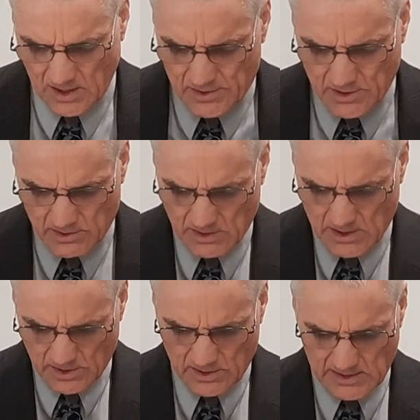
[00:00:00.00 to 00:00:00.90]

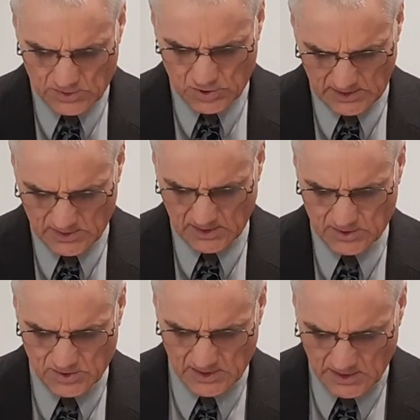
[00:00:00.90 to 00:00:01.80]
other than
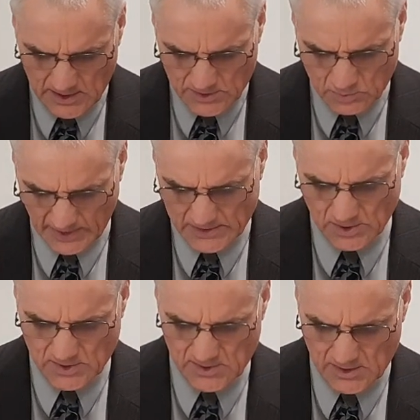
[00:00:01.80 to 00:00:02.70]
Jesus and his
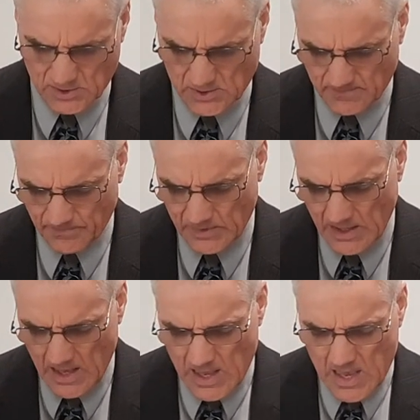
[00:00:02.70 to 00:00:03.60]
righteousness.
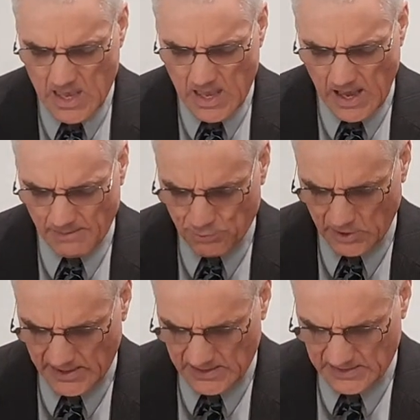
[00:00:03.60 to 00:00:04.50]
I
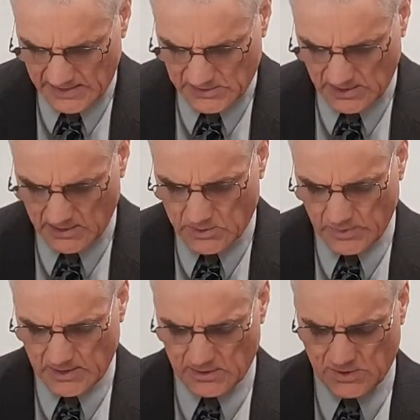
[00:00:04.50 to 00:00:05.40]
pray that as
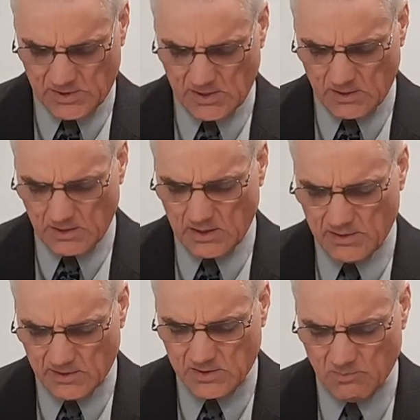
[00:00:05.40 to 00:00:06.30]
we consider
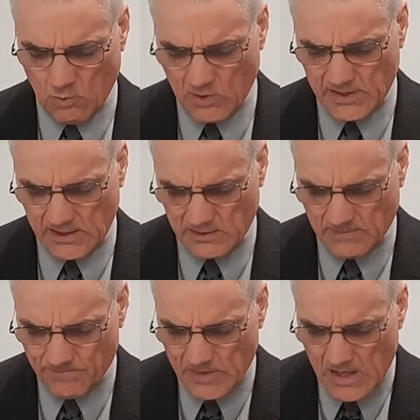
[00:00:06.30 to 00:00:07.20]
this
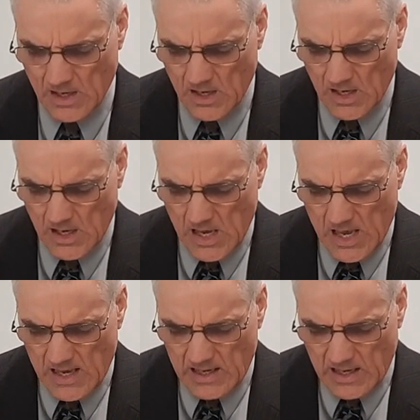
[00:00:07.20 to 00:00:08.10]
morning
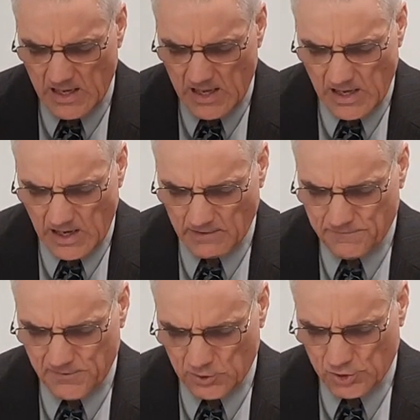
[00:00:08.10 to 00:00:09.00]
our
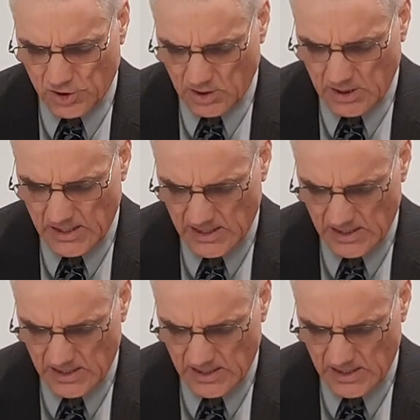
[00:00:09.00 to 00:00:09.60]
future